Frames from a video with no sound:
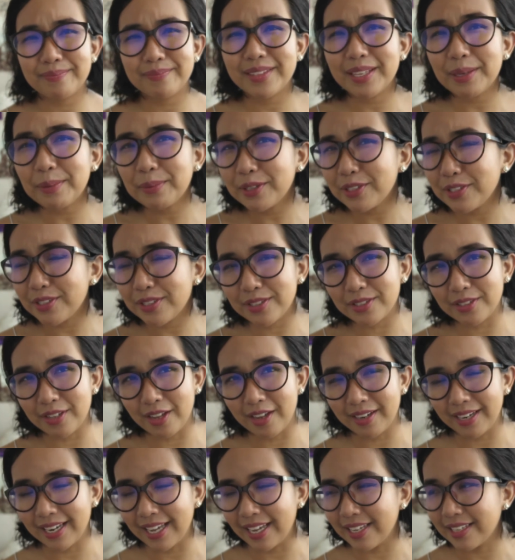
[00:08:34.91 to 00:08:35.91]
they were just
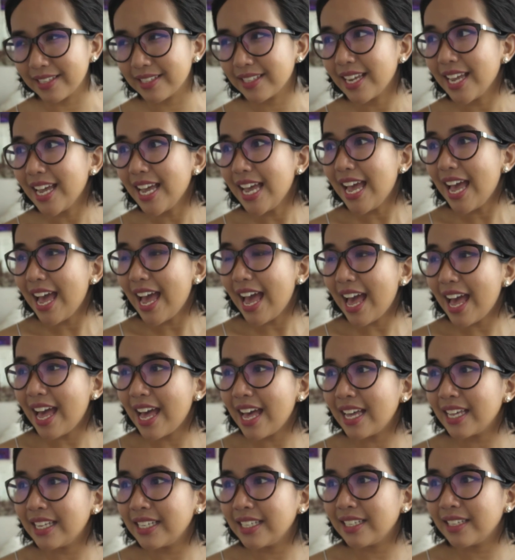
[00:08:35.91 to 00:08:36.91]
not nice.
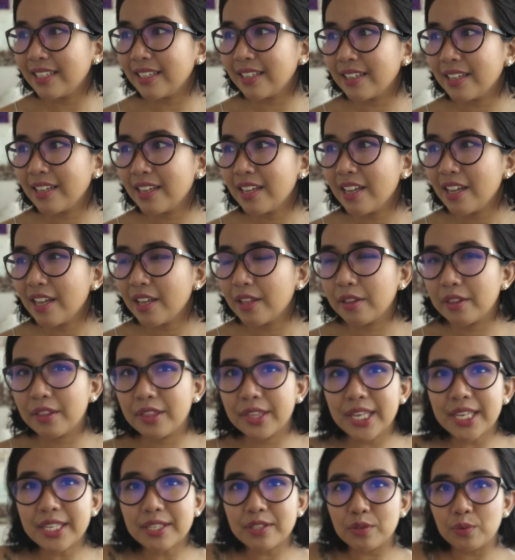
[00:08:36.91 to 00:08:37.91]
And
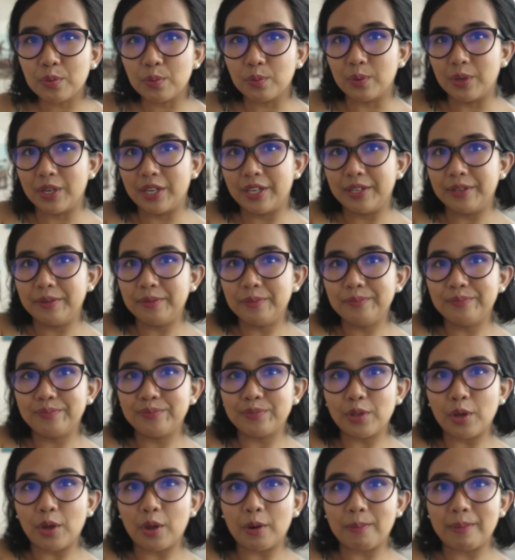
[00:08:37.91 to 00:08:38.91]
this one
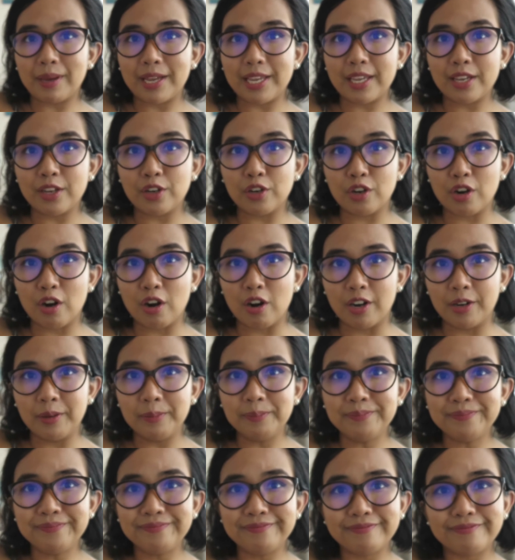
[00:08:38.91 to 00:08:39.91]
on my inner
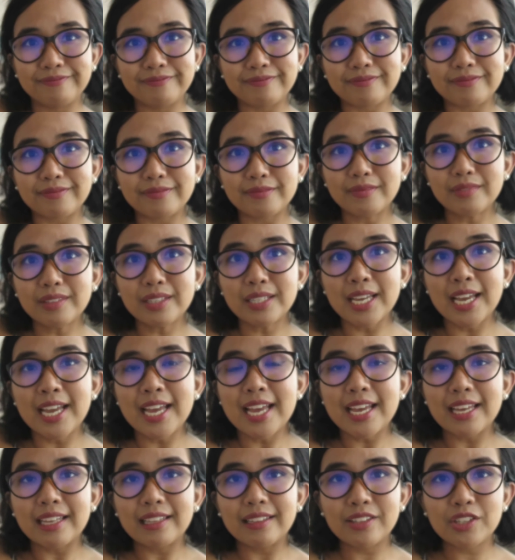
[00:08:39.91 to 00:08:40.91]
arm,
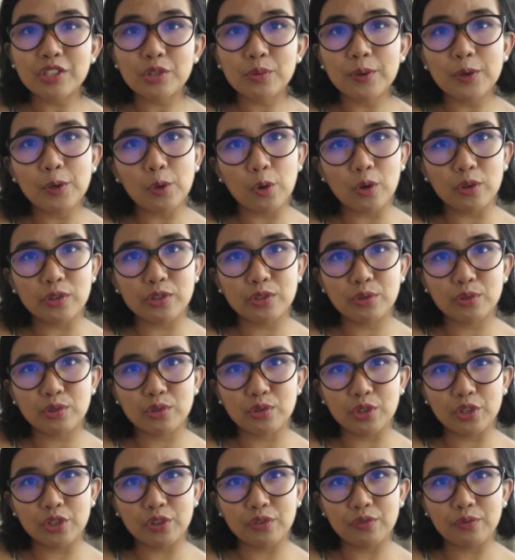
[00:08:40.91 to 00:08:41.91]
this one also
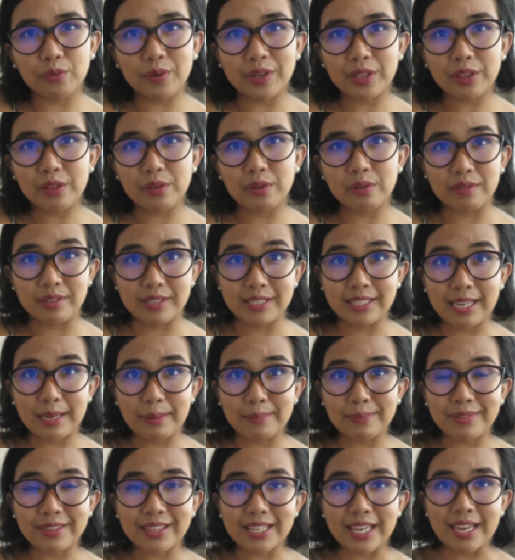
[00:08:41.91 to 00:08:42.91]
sort of went through the
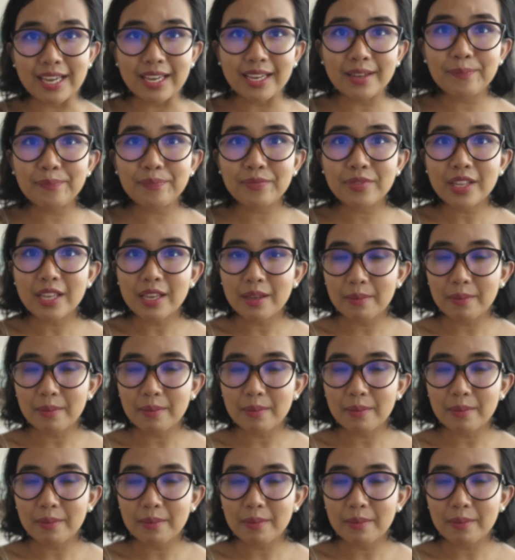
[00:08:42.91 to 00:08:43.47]
same thing